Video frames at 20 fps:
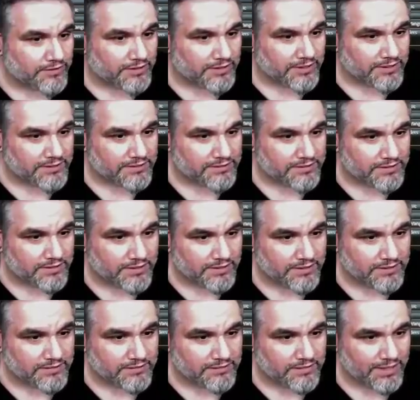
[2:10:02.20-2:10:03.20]
Verdicts,
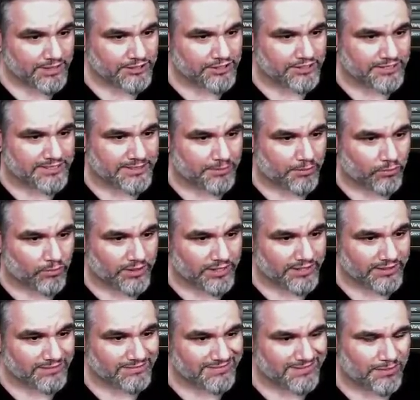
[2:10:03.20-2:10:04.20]
cut... Actually, it's double
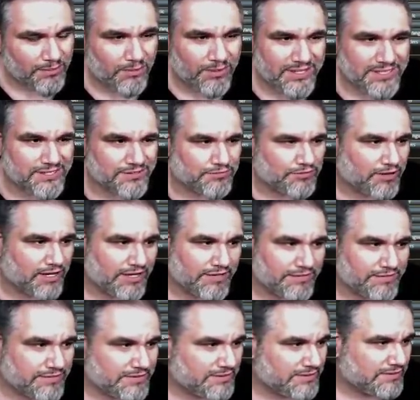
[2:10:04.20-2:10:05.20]
white. Double white's is
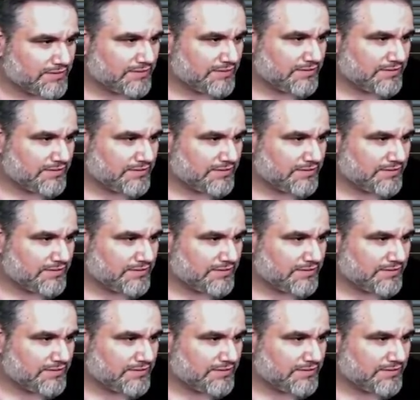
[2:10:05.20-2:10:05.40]
rough.